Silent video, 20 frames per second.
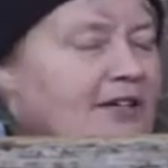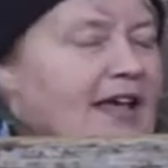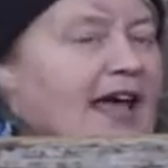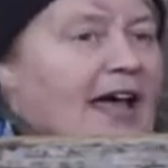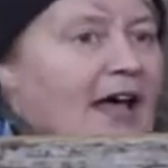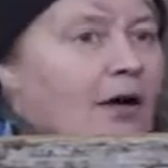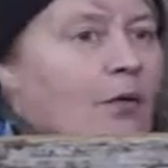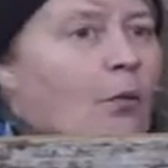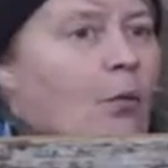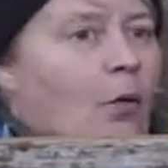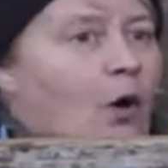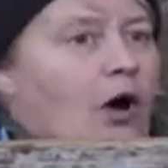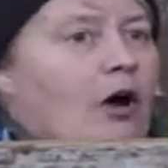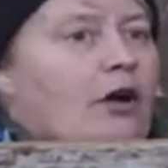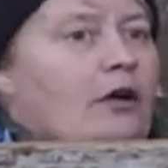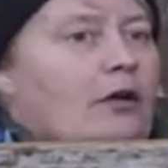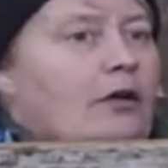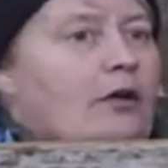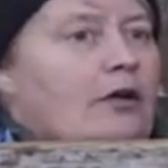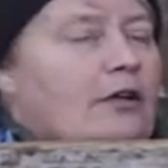to what
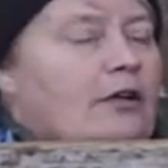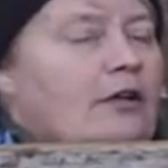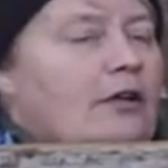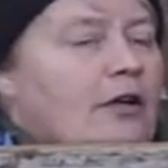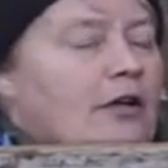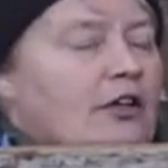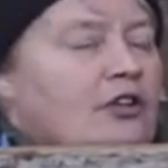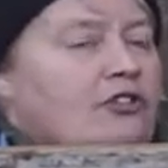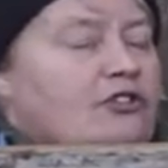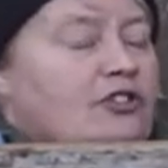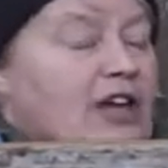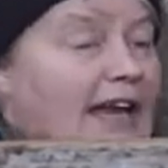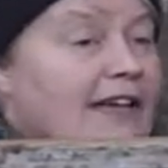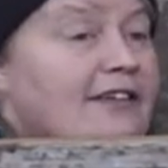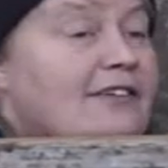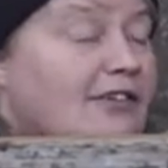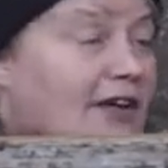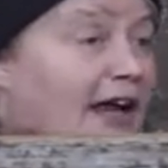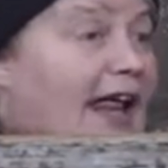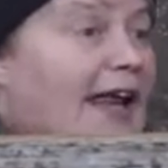
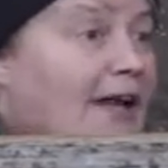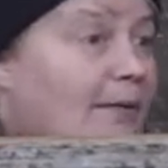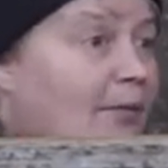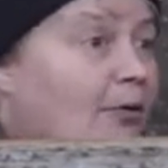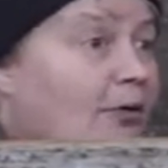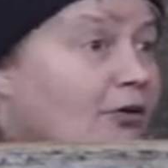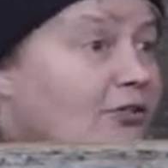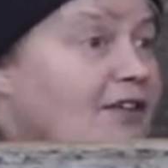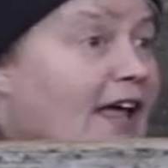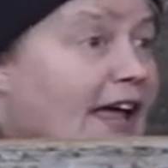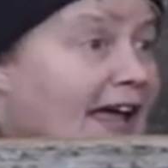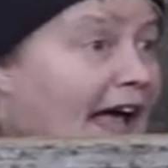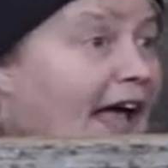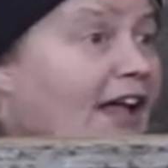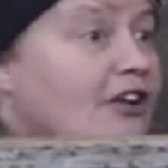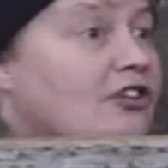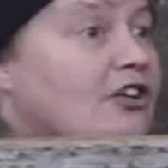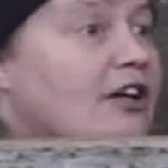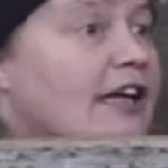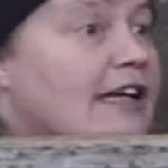gentle animals they
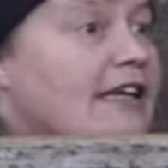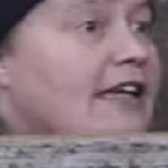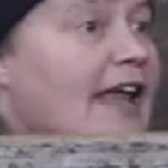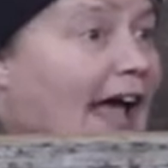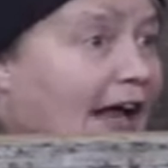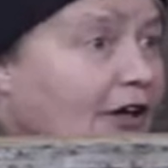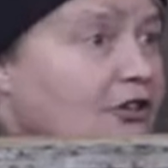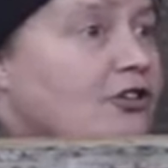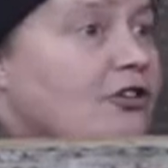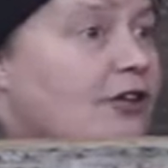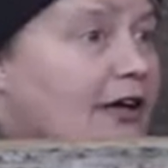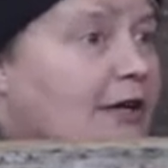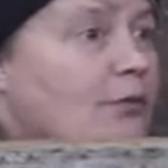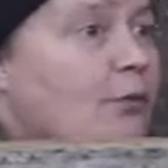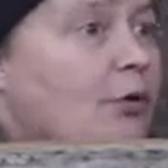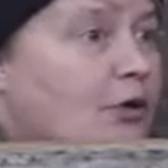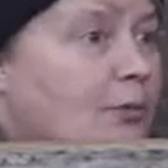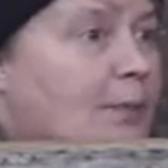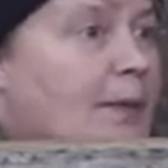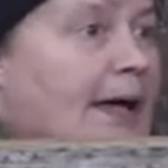actually naturally
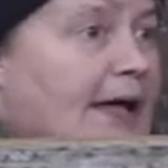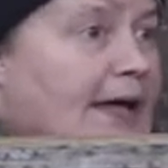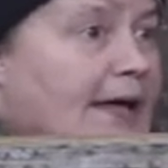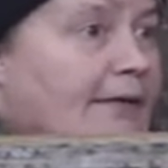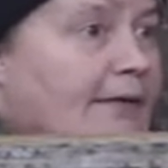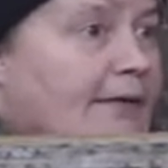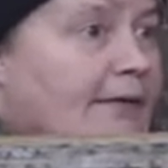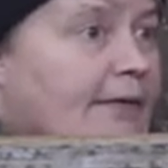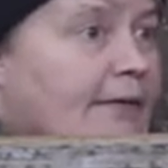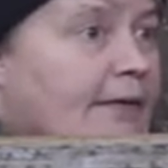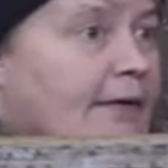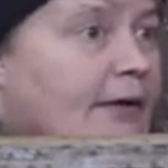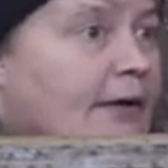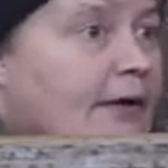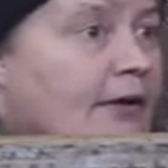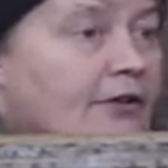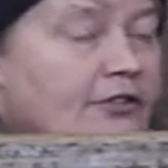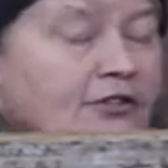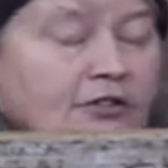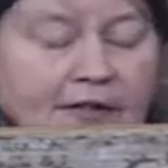would be.
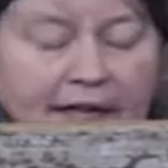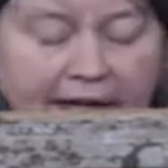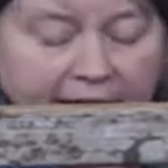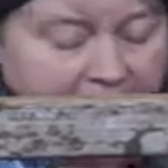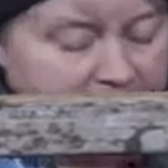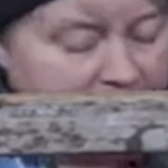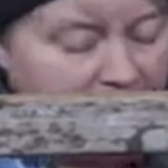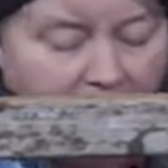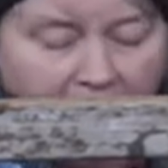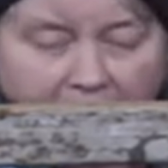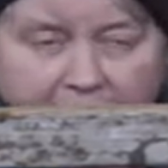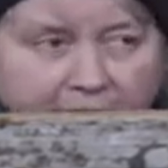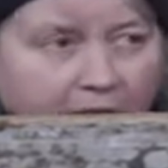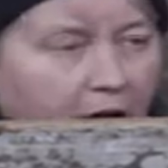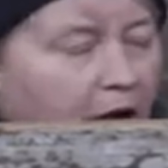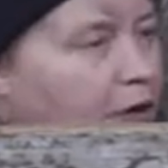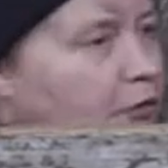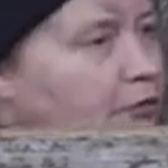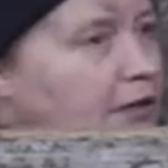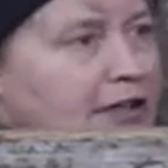These guys
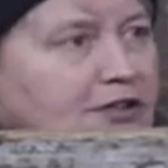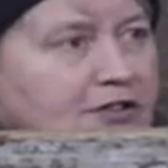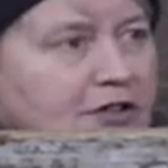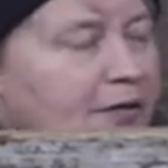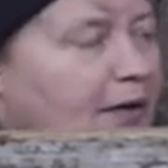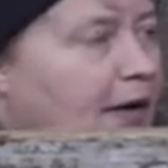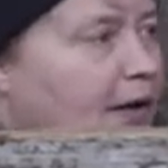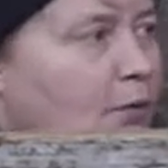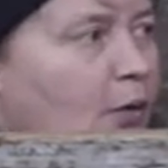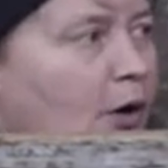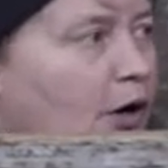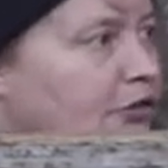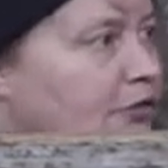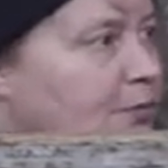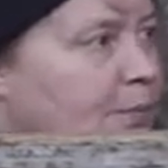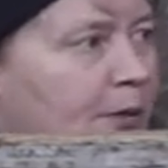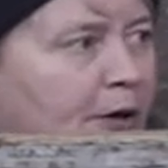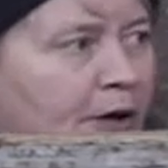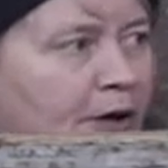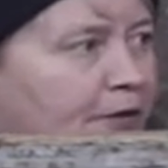are only doing what's
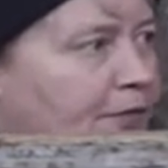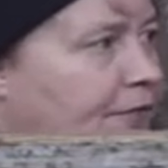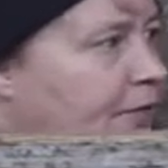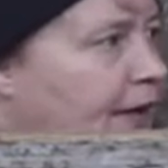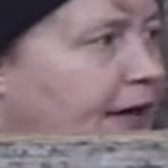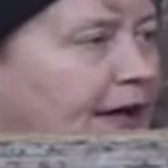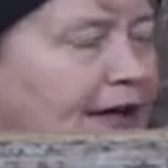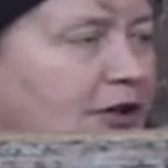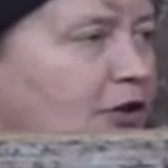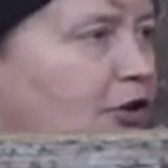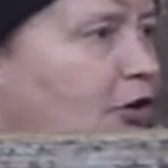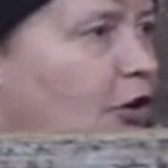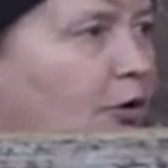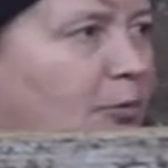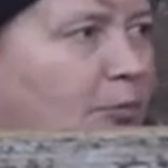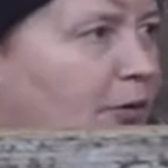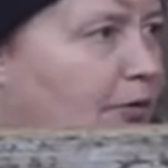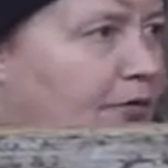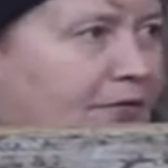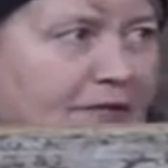perfectly
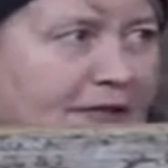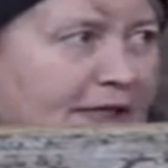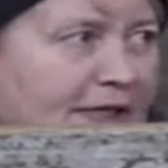normal for